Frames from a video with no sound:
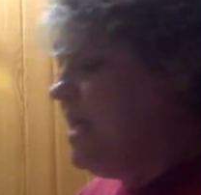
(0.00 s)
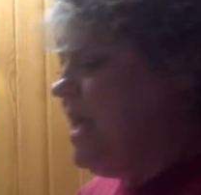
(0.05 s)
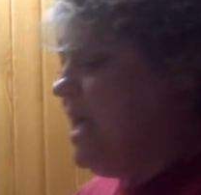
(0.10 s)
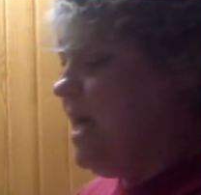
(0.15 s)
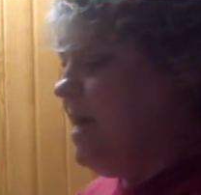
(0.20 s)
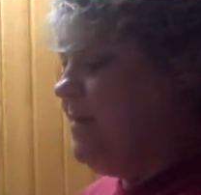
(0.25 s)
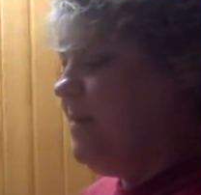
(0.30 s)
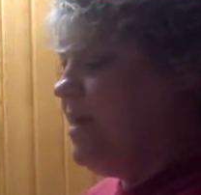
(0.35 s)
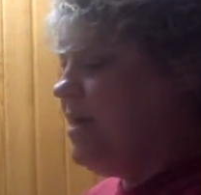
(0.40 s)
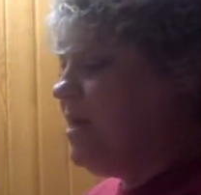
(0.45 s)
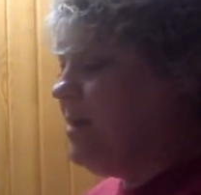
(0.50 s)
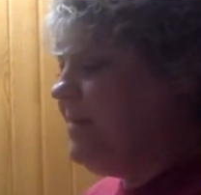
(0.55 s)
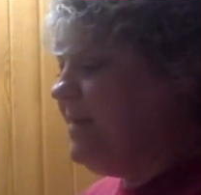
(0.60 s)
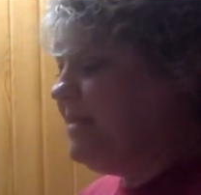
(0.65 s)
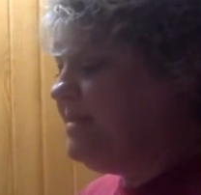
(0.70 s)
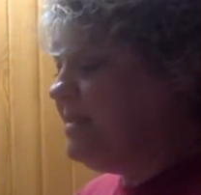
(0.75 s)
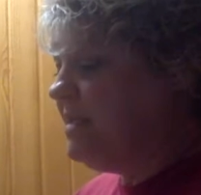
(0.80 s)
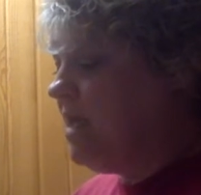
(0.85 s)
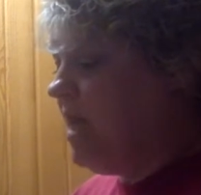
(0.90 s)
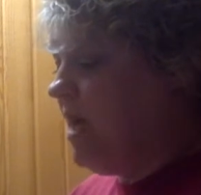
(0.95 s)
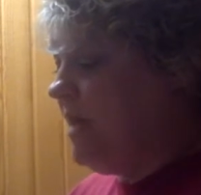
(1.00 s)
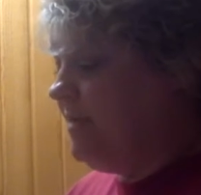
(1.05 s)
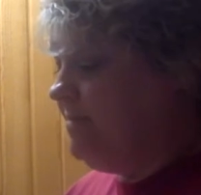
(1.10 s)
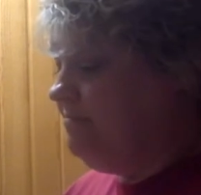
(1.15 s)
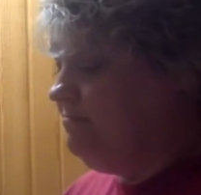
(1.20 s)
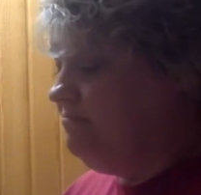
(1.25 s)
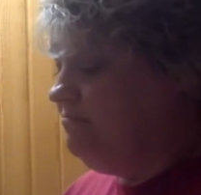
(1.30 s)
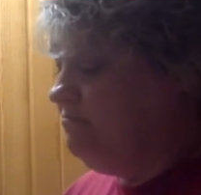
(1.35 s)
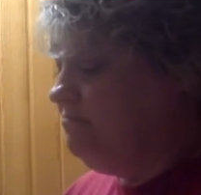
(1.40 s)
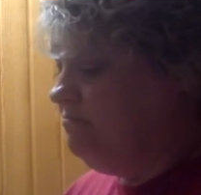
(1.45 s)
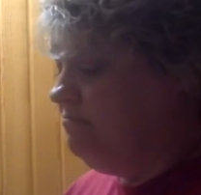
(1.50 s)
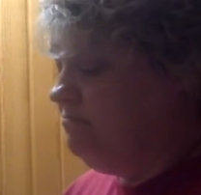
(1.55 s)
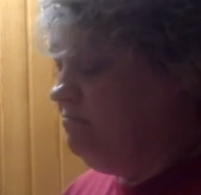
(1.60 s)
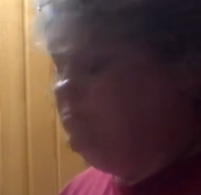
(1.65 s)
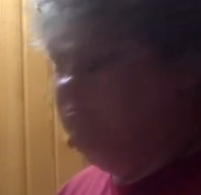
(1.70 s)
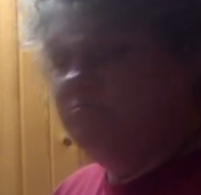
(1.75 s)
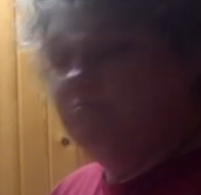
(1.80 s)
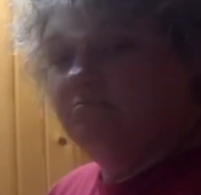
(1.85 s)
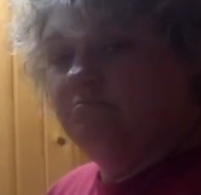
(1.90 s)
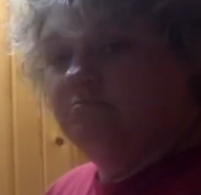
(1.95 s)
How about our pentagon?
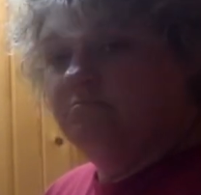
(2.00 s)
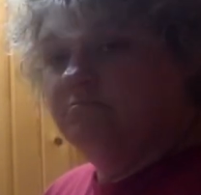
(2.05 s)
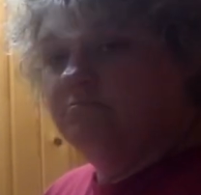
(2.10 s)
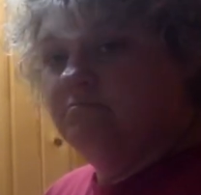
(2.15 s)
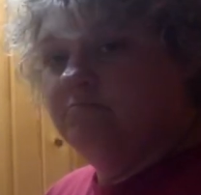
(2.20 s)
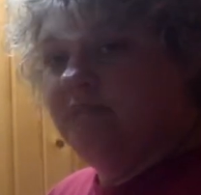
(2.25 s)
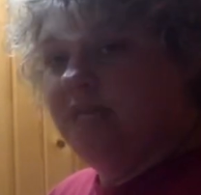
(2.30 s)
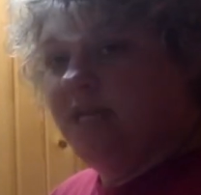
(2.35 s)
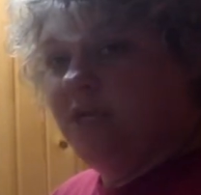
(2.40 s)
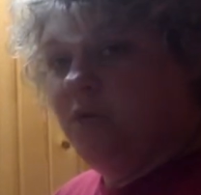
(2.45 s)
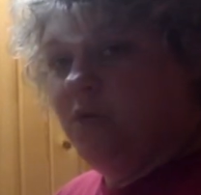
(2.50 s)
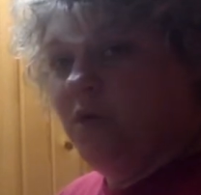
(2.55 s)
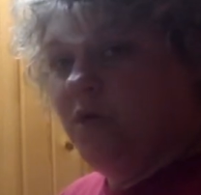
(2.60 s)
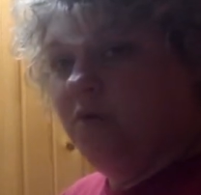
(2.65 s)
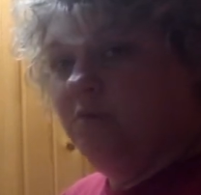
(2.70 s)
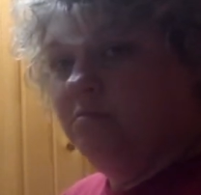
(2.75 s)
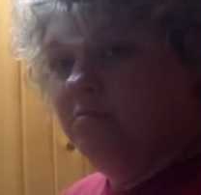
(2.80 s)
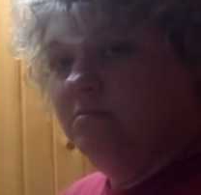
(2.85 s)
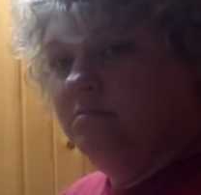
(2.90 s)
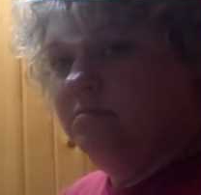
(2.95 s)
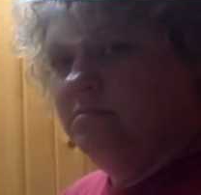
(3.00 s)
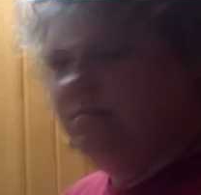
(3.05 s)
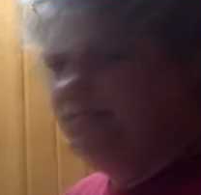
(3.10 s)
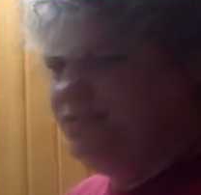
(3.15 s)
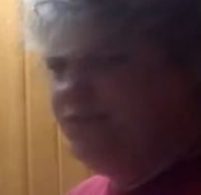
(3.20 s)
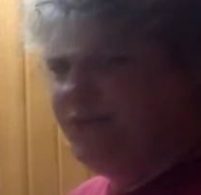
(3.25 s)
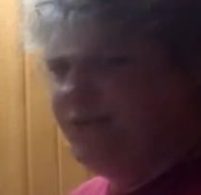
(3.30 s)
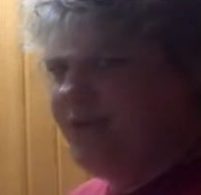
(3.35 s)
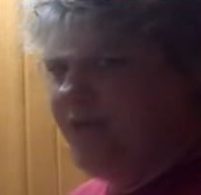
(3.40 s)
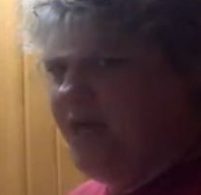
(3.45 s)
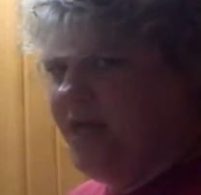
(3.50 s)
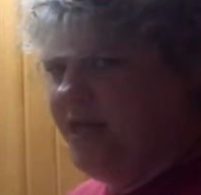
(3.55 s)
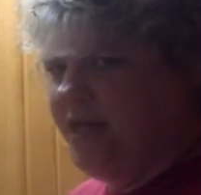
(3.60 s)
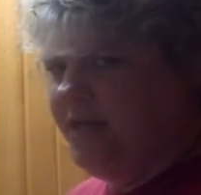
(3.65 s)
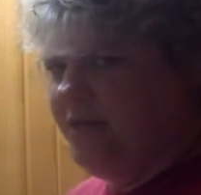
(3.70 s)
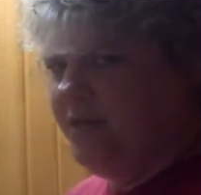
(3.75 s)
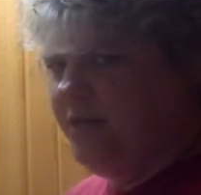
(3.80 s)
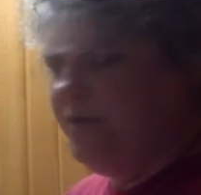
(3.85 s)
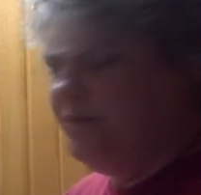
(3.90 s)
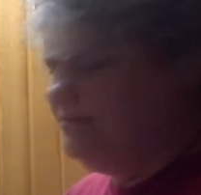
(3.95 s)
Equal or not
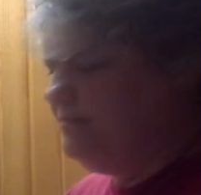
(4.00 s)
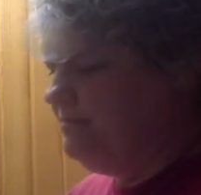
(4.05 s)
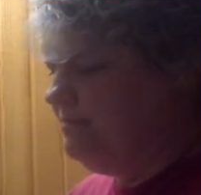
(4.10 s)
equal?